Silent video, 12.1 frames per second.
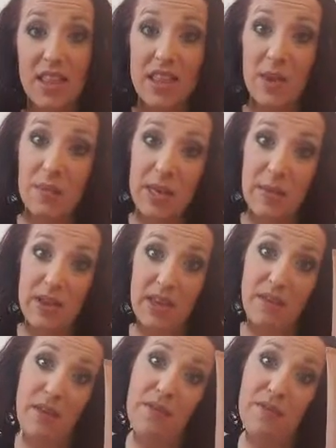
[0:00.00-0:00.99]
the
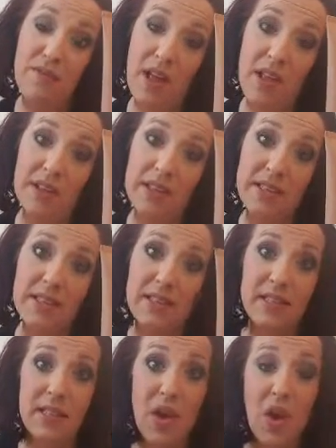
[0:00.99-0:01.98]
BB
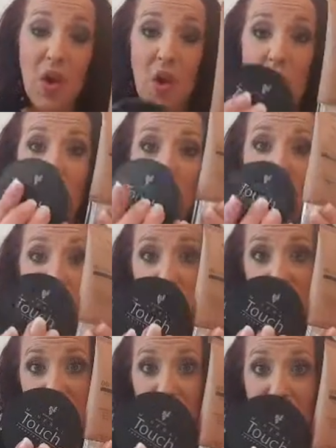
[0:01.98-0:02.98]
Flawless
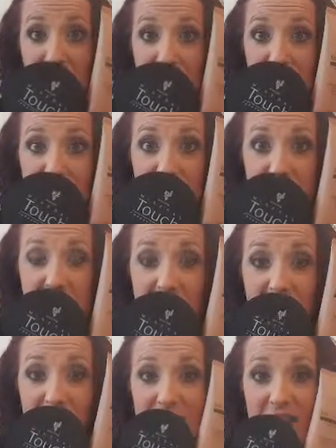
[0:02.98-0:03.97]
with the powder.
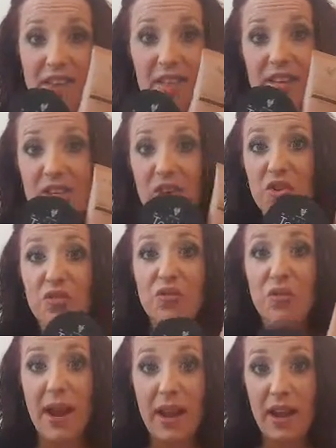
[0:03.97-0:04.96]
I think that is a
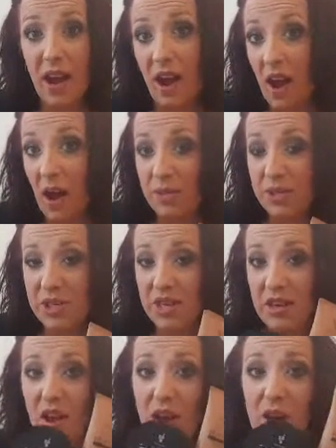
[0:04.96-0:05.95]
great
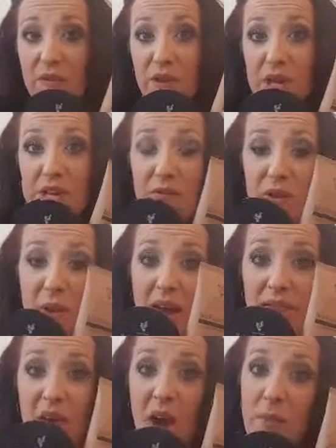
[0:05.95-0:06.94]
option for if you
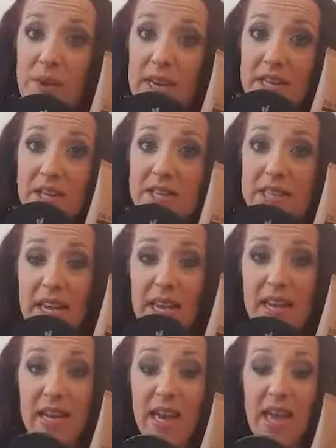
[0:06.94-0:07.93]
have combination
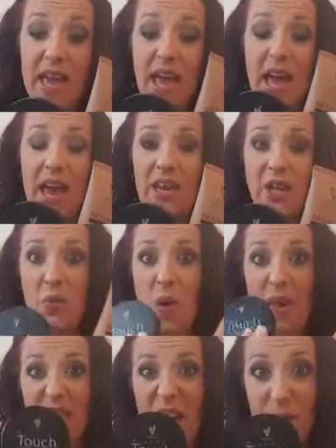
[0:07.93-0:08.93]
skin and you
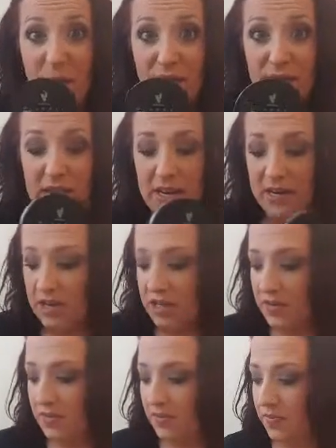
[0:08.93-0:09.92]
want that matte finish.